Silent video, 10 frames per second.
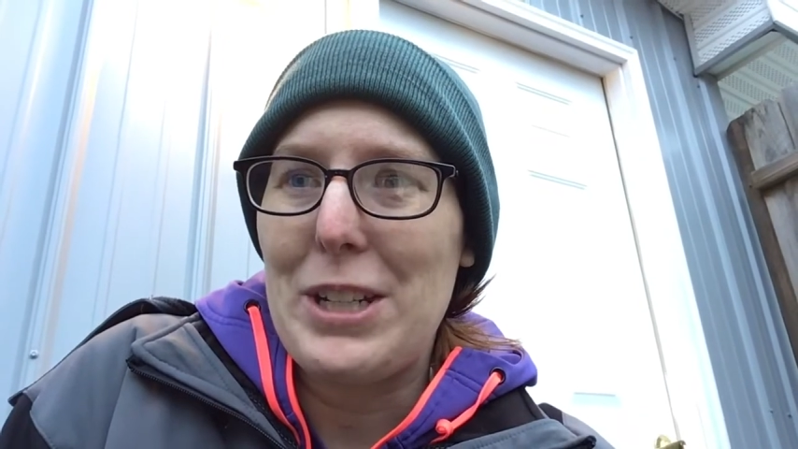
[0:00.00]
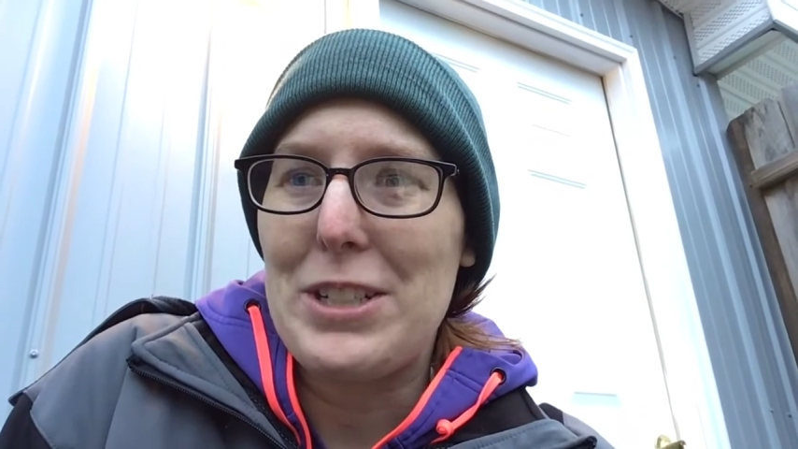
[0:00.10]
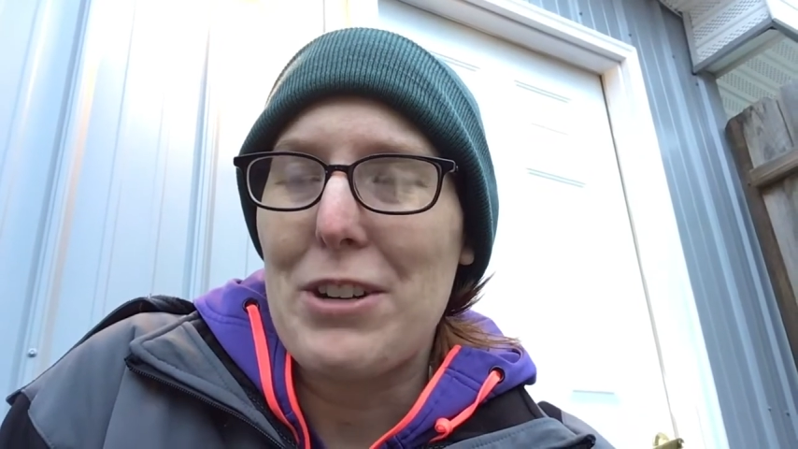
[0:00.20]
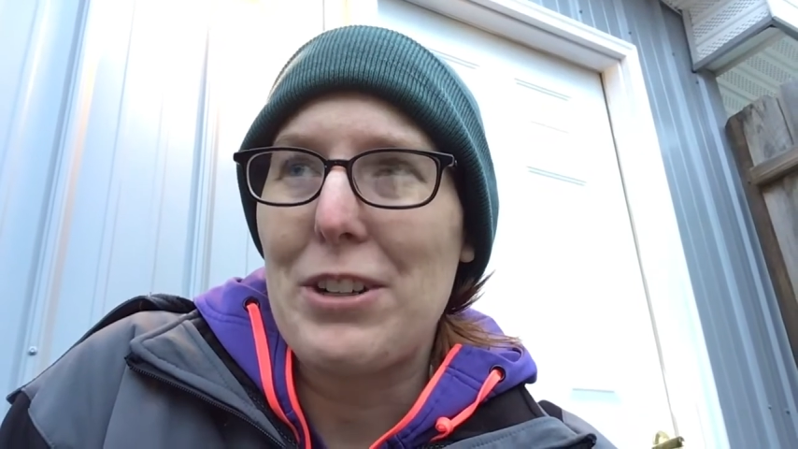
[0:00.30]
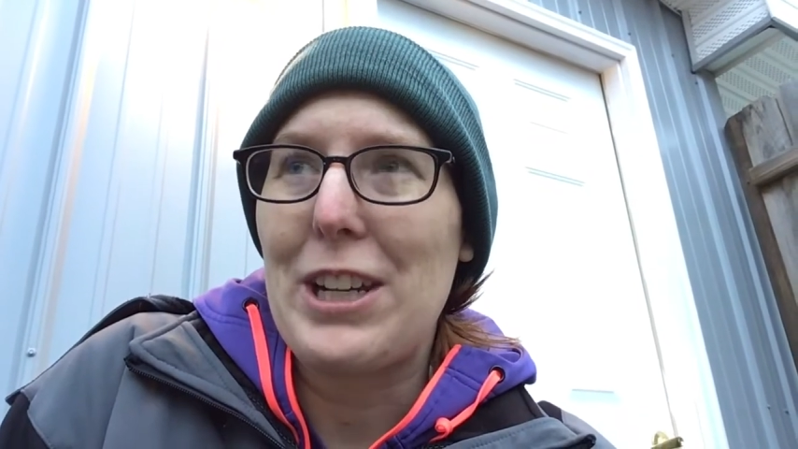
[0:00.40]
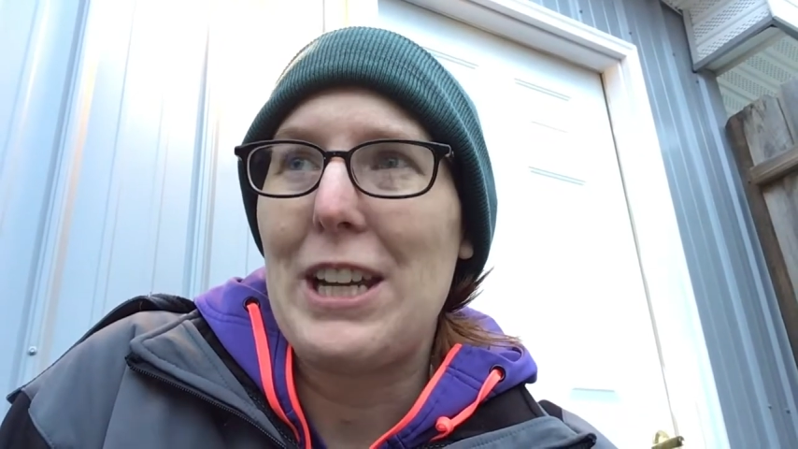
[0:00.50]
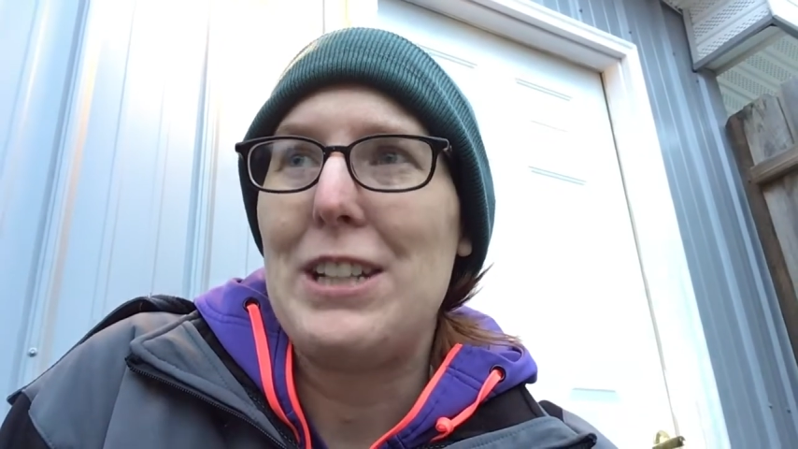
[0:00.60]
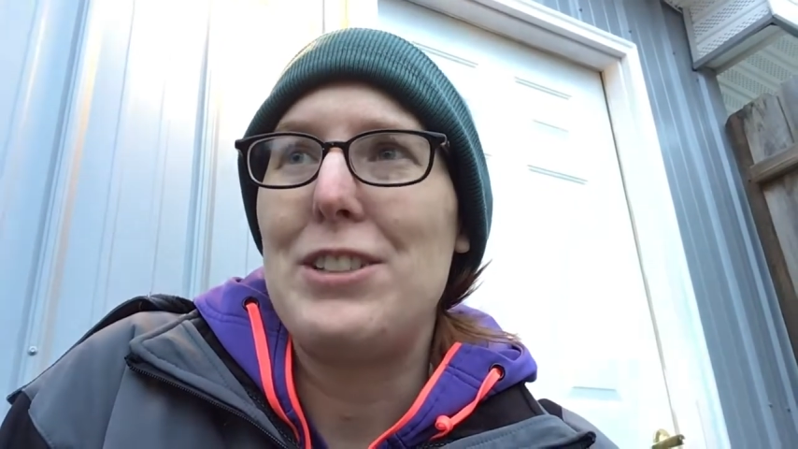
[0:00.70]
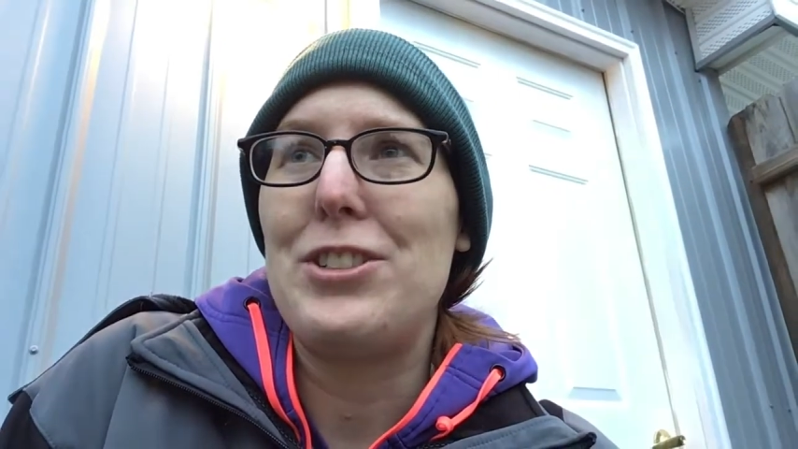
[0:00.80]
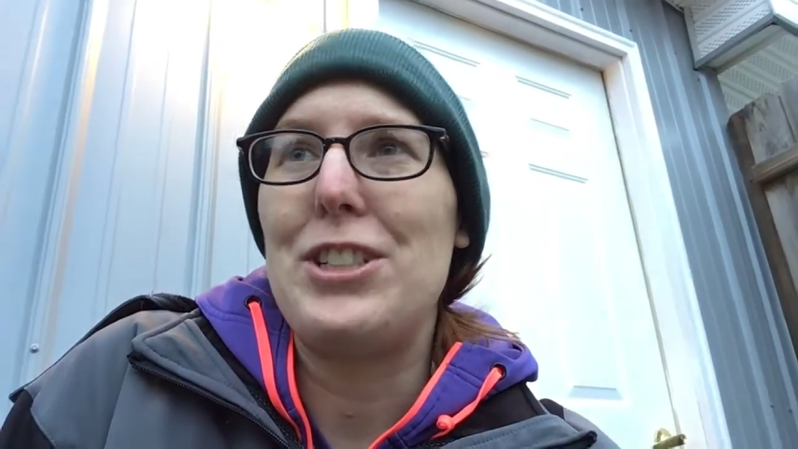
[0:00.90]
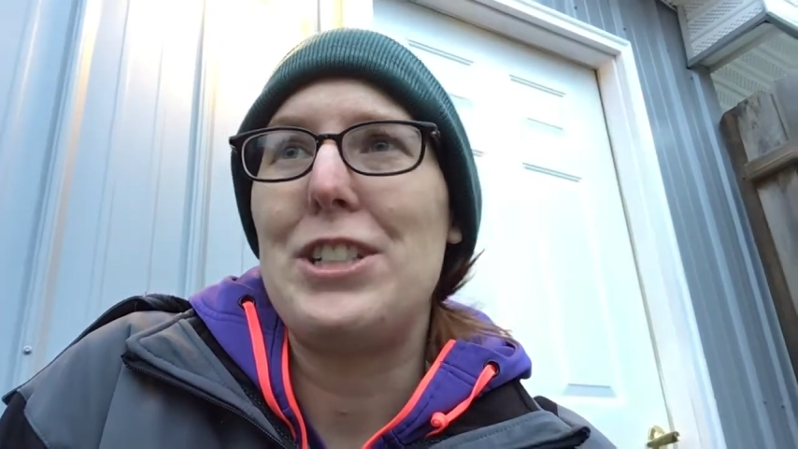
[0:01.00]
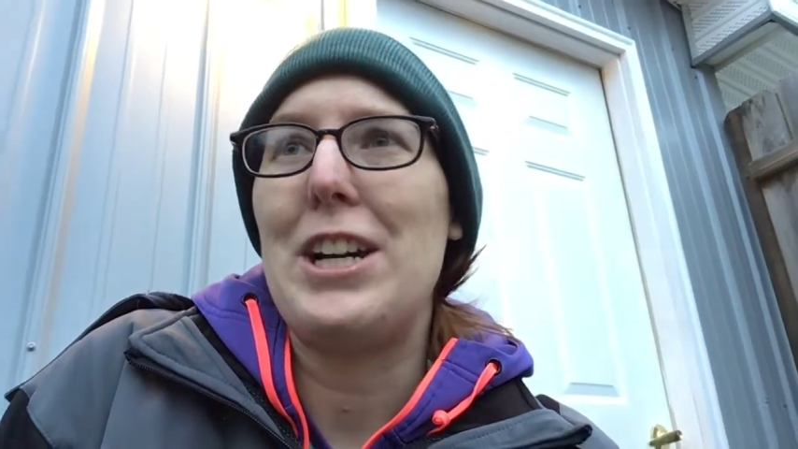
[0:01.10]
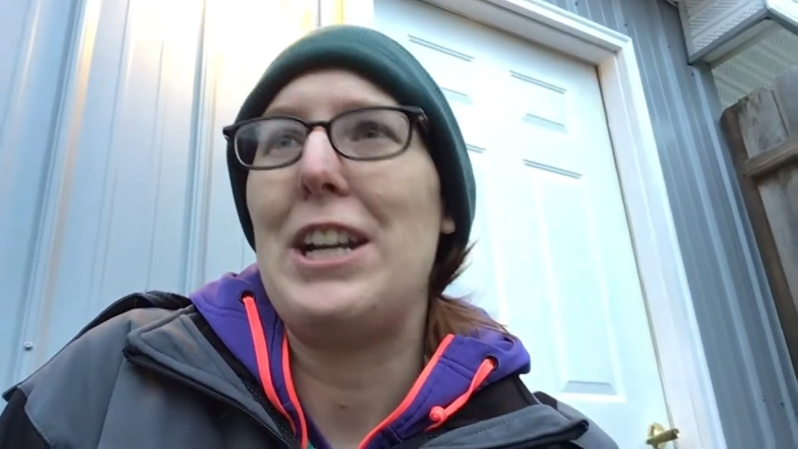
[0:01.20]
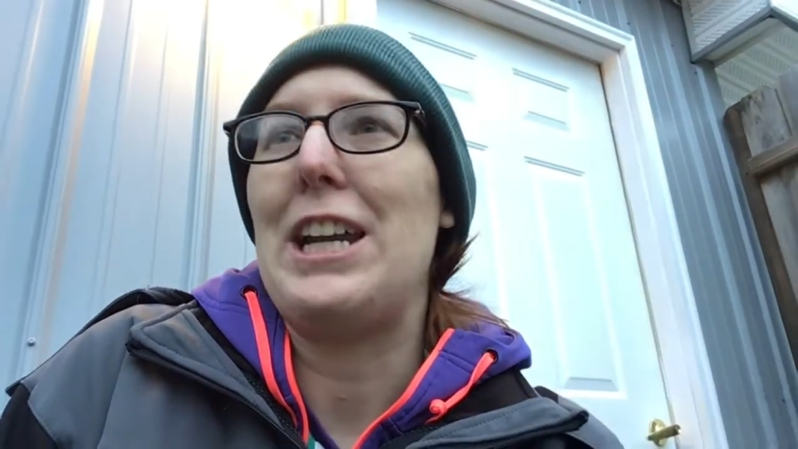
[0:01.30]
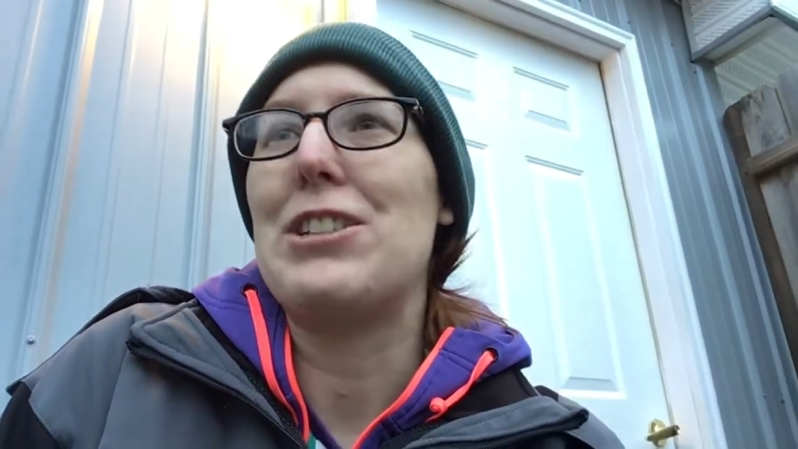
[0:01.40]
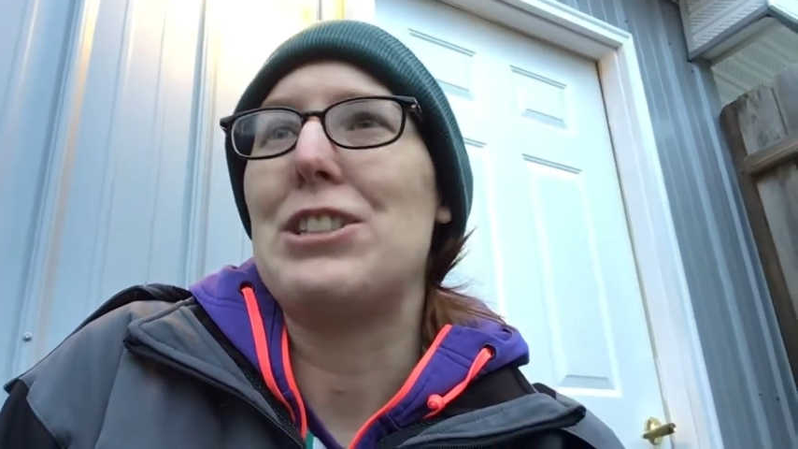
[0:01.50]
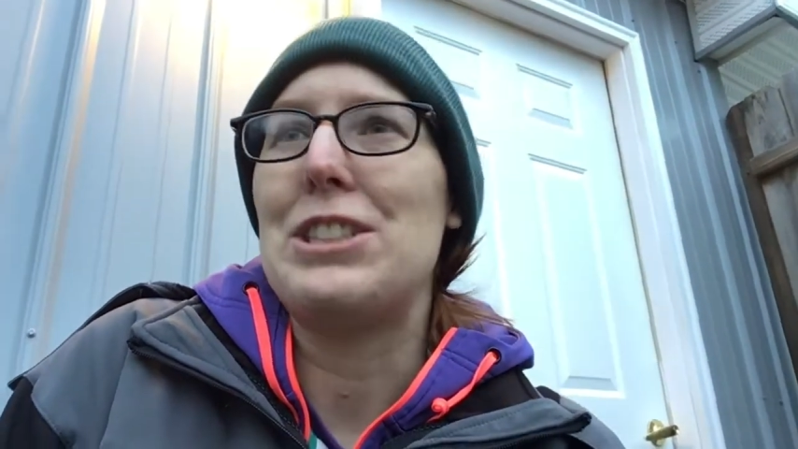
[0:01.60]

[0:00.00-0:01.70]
dark again and she's not anxious